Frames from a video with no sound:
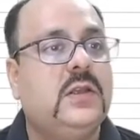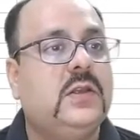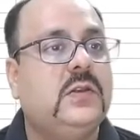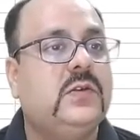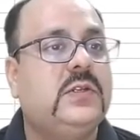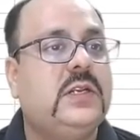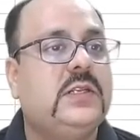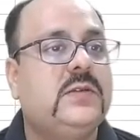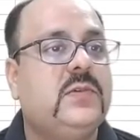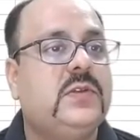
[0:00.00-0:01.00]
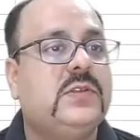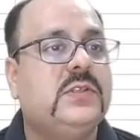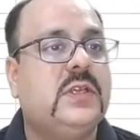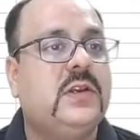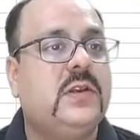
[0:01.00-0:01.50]
So 10 simulations
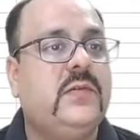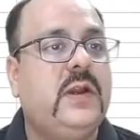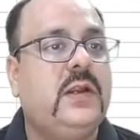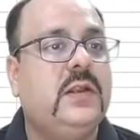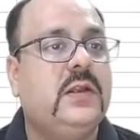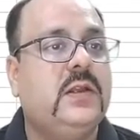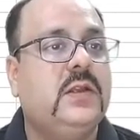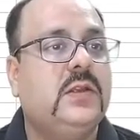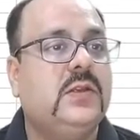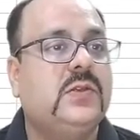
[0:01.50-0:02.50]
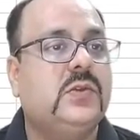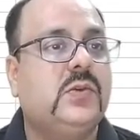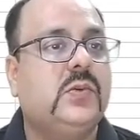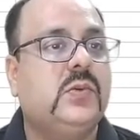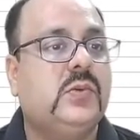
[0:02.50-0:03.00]
are required.
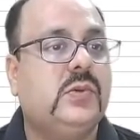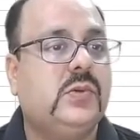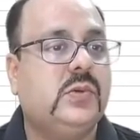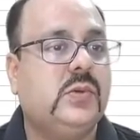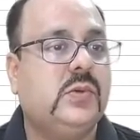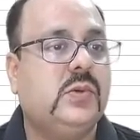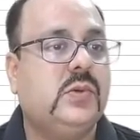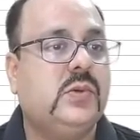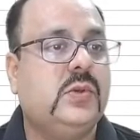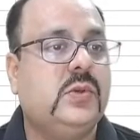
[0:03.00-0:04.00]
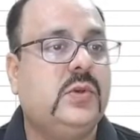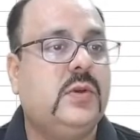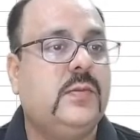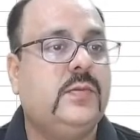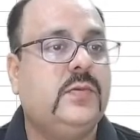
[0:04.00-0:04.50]
So
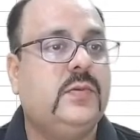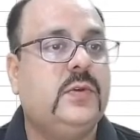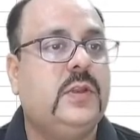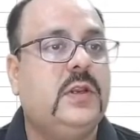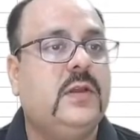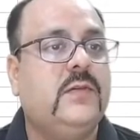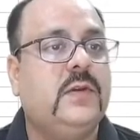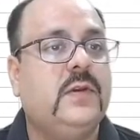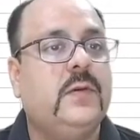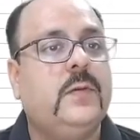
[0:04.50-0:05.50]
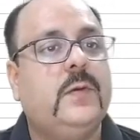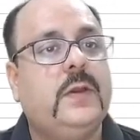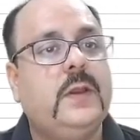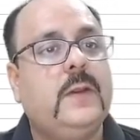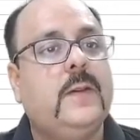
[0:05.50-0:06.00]
up to 11.
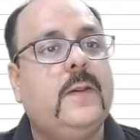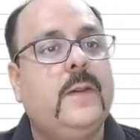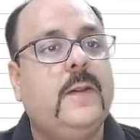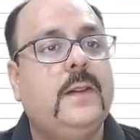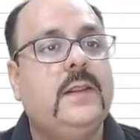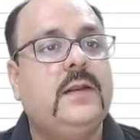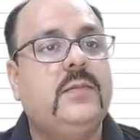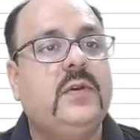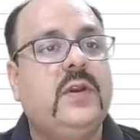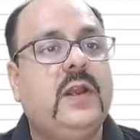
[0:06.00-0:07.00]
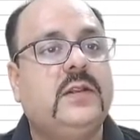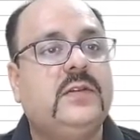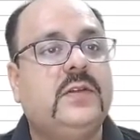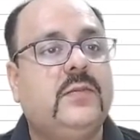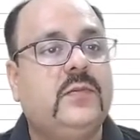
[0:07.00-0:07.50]
Okay, let me drag this
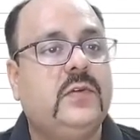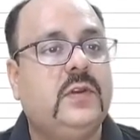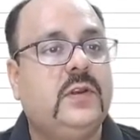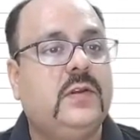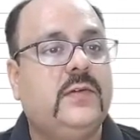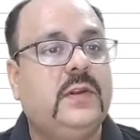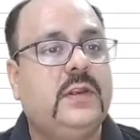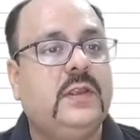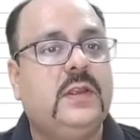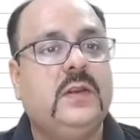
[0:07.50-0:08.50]
up to 11 here.